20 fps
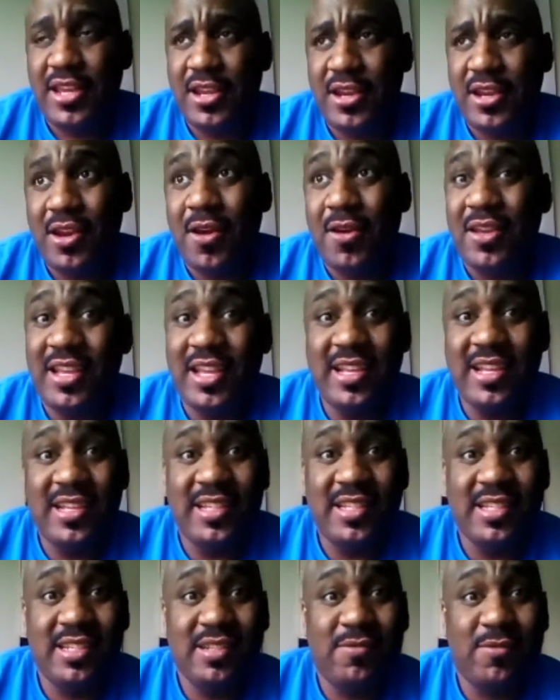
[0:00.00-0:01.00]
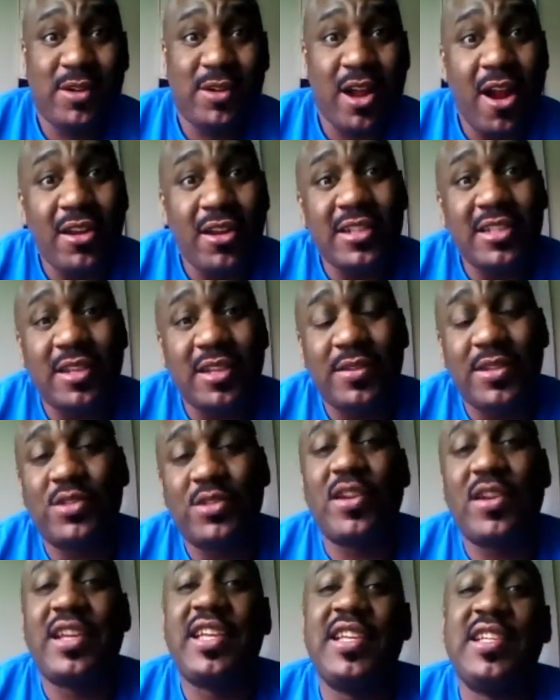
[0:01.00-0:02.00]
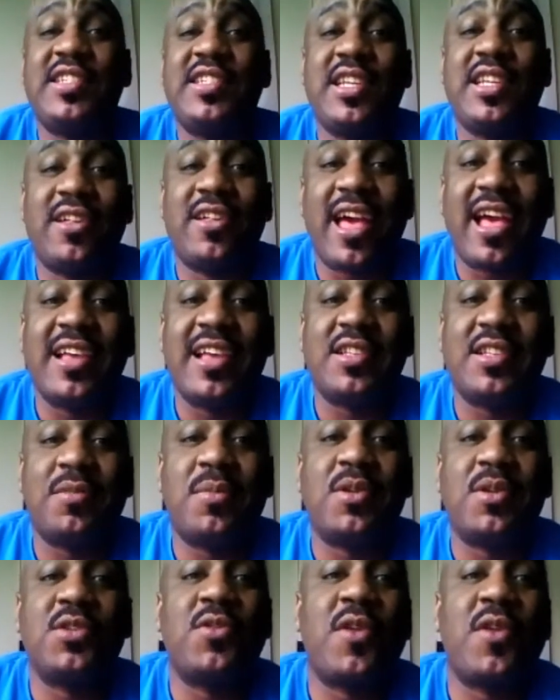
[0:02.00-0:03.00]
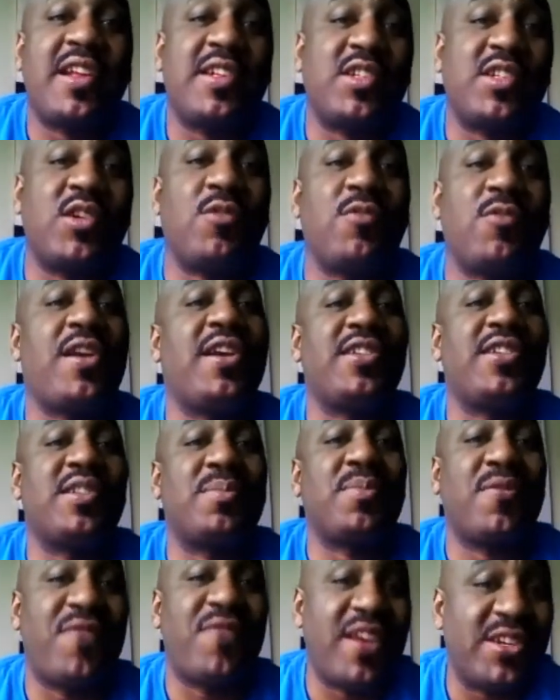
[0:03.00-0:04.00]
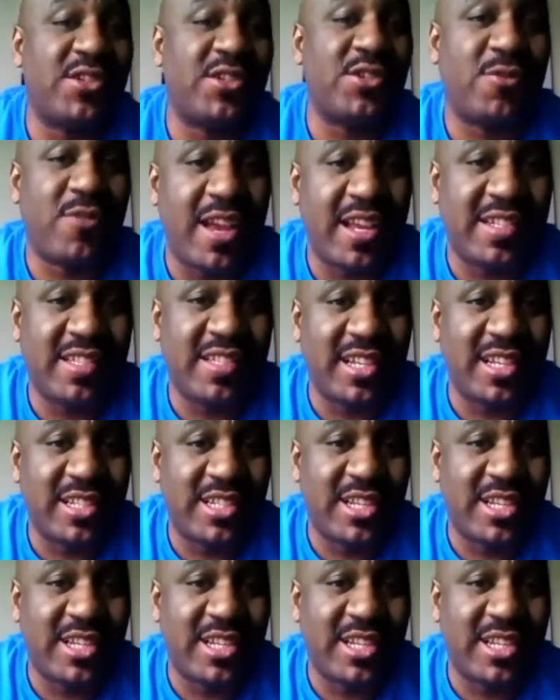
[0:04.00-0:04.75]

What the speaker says: He's, regardless of the streak, he still has the most greatest careers in professional wrestling.